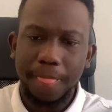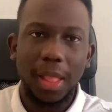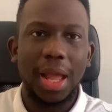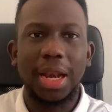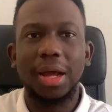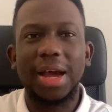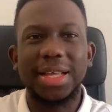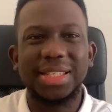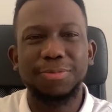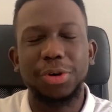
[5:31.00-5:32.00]
And now, guys,
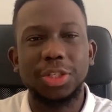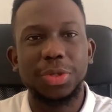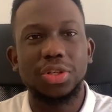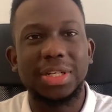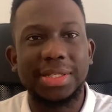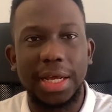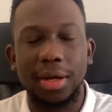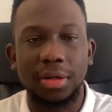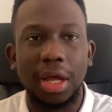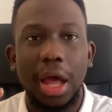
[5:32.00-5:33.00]
this brings me to the
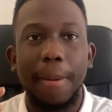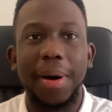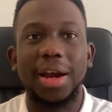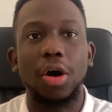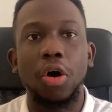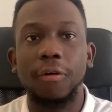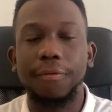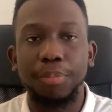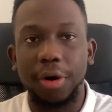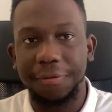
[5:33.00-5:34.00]
second part
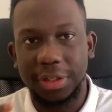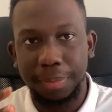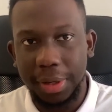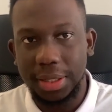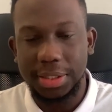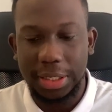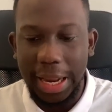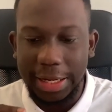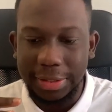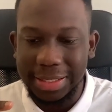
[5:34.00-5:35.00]
of profitability,
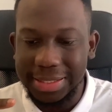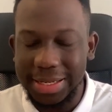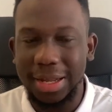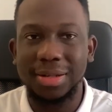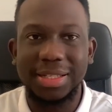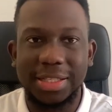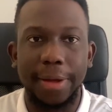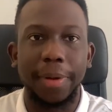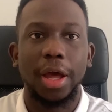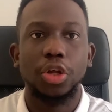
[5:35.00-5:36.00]
like the second
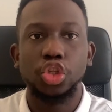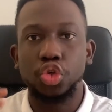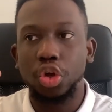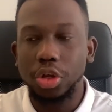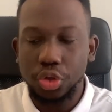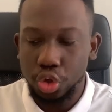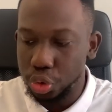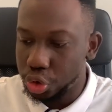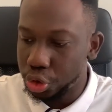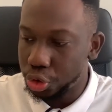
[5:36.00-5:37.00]
step
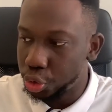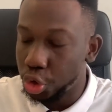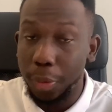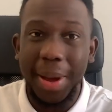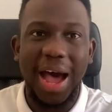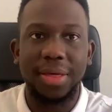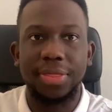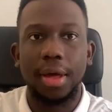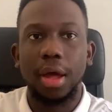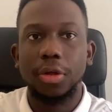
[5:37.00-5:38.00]
to your path
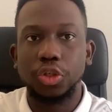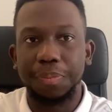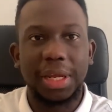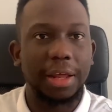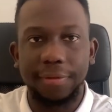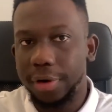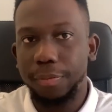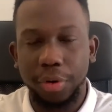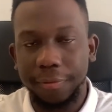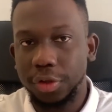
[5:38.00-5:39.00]
to being a very
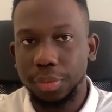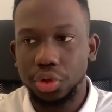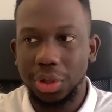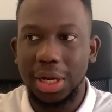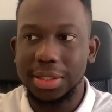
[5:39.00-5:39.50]
profitable trader.